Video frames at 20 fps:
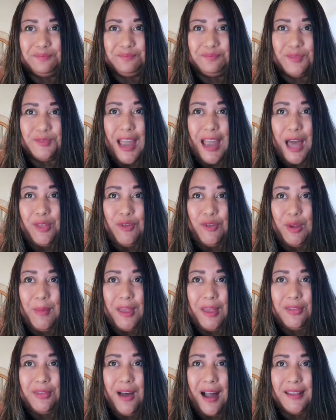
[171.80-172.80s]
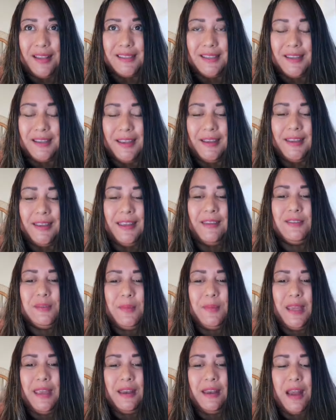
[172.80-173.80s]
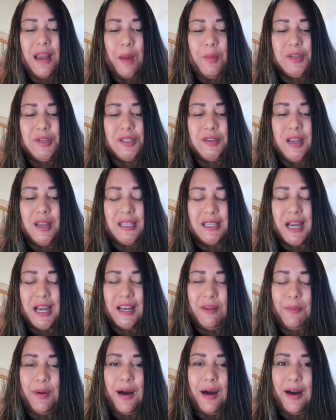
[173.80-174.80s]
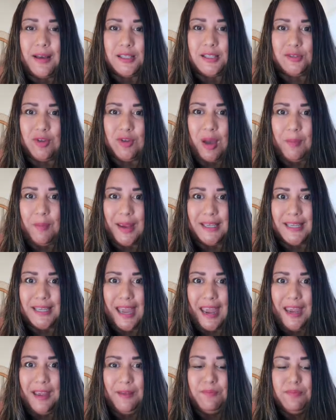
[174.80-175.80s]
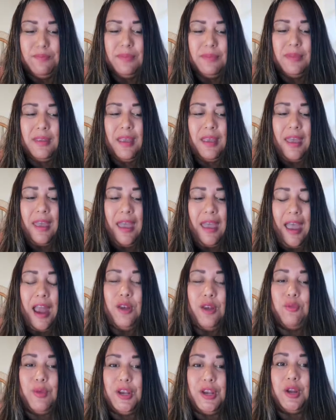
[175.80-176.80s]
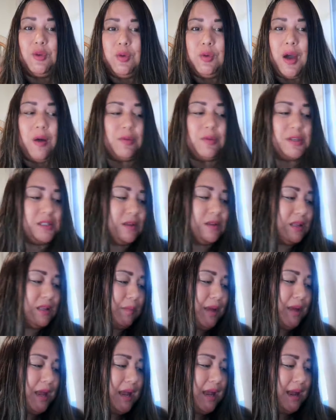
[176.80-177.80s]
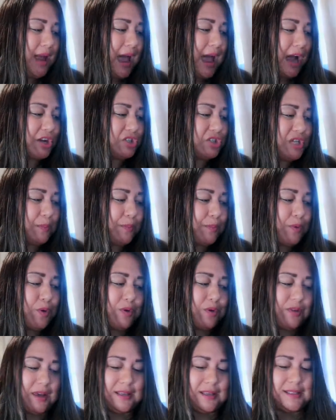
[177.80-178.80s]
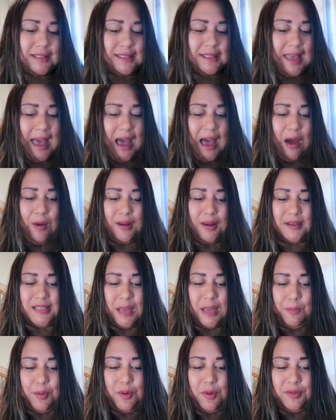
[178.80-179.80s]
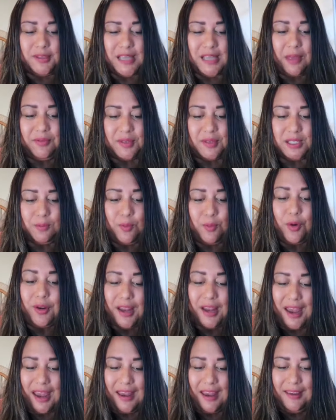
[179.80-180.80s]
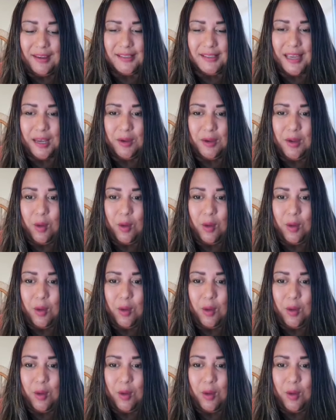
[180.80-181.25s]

gathering my thoughts. It gives me an opportunity to kind of pause throughout my day and read a quote. So let me actually pull this out, because I pulled this out this morning because I knew I